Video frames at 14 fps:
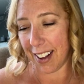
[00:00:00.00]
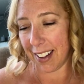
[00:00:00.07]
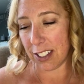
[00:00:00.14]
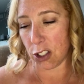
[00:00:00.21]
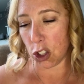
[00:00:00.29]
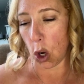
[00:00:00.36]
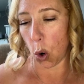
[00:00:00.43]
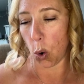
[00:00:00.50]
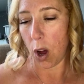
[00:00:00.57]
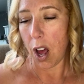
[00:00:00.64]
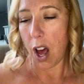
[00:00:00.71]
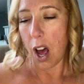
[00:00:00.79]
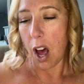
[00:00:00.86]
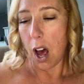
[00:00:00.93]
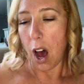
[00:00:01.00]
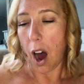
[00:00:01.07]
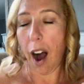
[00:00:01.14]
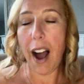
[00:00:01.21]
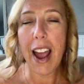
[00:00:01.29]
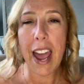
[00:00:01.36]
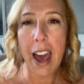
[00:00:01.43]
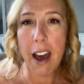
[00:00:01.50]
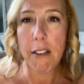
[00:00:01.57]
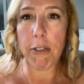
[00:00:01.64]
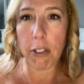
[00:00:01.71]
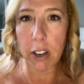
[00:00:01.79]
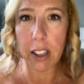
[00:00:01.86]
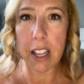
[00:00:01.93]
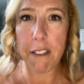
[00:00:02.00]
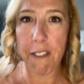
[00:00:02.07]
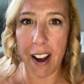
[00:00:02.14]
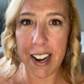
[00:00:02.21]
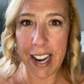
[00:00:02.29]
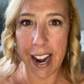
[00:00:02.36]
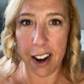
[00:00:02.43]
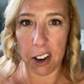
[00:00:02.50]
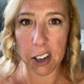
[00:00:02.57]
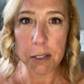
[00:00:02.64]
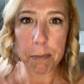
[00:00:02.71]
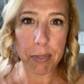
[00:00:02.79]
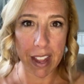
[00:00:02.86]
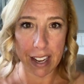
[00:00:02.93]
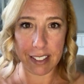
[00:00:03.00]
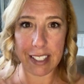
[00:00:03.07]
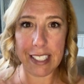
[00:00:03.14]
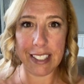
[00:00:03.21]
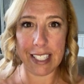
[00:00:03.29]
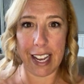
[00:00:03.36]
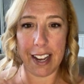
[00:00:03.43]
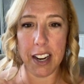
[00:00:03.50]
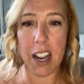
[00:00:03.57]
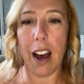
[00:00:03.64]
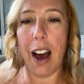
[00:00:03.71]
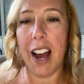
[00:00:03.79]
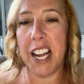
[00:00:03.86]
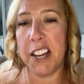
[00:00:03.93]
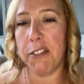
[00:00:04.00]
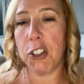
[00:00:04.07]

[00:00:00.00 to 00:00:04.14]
So I have really fine hair as I said, I have